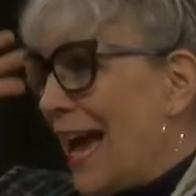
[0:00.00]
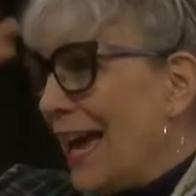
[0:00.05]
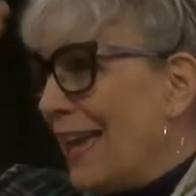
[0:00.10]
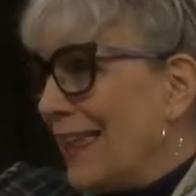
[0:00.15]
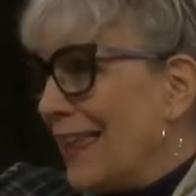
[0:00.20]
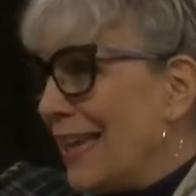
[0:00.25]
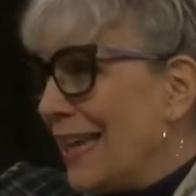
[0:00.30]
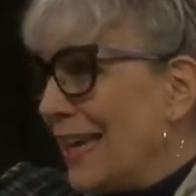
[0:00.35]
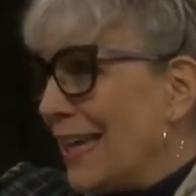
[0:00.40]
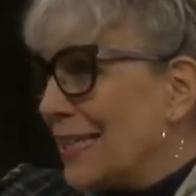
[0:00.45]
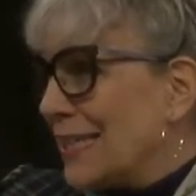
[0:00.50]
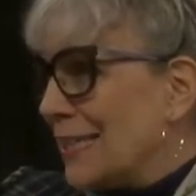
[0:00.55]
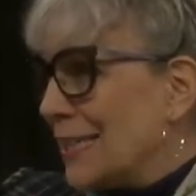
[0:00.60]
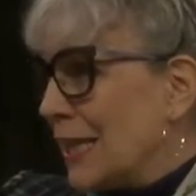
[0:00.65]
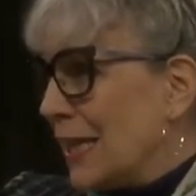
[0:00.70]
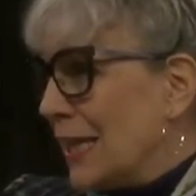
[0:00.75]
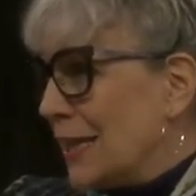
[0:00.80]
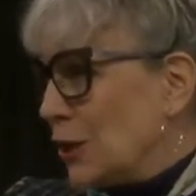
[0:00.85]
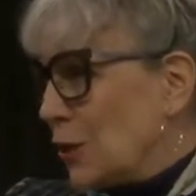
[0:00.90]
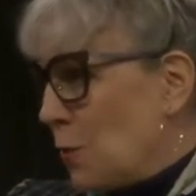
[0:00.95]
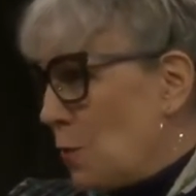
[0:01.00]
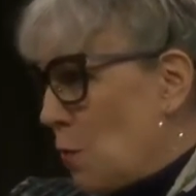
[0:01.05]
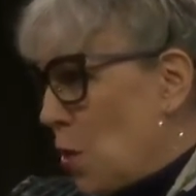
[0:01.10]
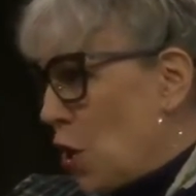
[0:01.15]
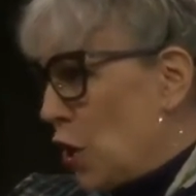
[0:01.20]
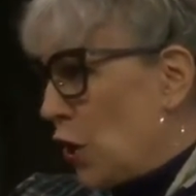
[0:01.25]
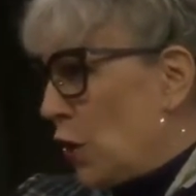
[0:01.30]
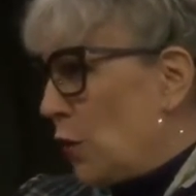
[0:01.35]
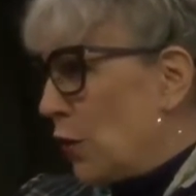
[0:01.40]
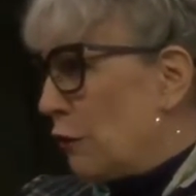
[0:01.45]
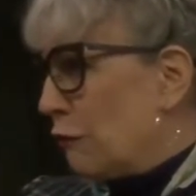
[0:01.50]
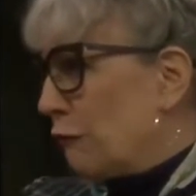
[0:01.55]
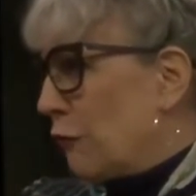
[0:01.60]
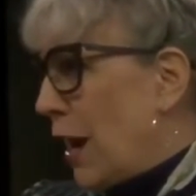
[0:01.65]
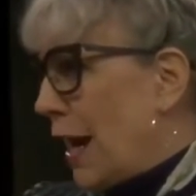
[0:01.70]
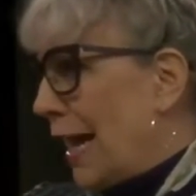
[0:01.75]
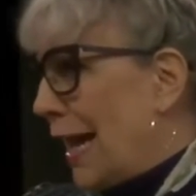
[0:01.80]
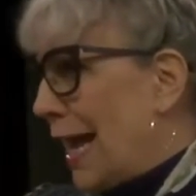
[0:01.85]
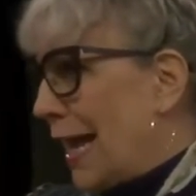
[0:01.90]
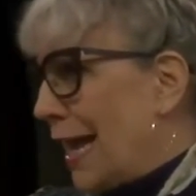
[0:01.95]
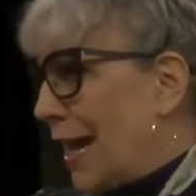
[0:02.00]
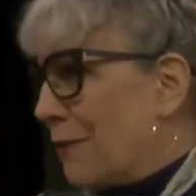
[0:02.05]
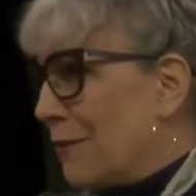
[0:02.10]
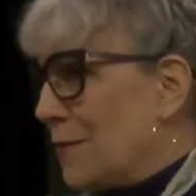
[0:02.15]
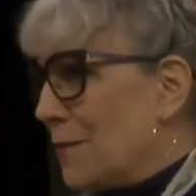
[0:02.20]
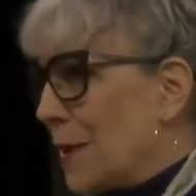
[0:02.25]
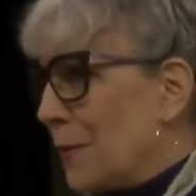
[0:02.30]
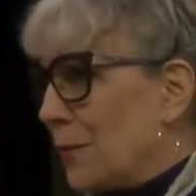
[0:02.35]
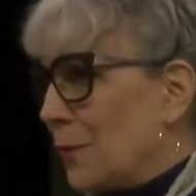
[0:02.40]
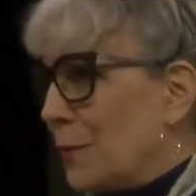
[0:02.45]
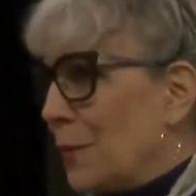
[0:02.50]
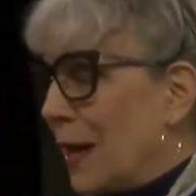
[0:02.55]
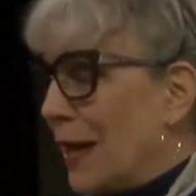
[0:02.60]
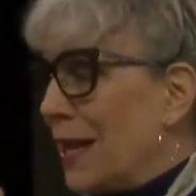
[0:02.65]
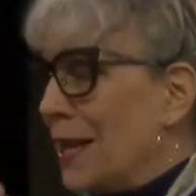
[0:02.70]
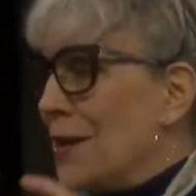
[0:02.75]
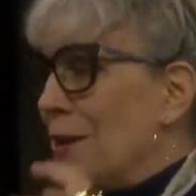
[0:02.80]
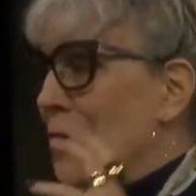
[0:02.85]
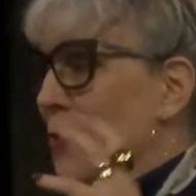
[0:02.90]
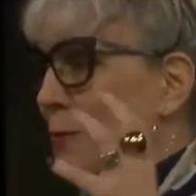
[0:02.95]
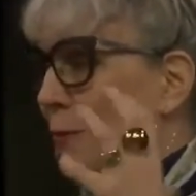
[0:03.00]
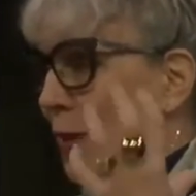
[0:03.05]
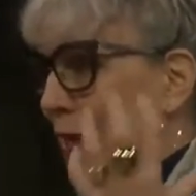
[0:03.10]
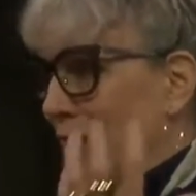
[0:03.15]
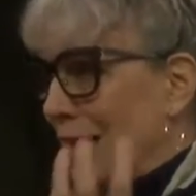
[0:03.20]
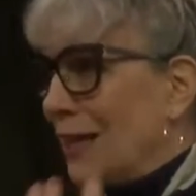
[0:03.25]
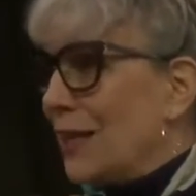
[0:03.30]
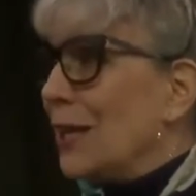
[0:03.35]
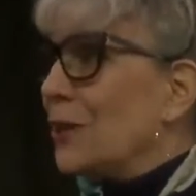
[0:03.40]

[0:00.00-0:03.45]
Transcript: I think it's tomorrow or Friday, I can't remember, but we're,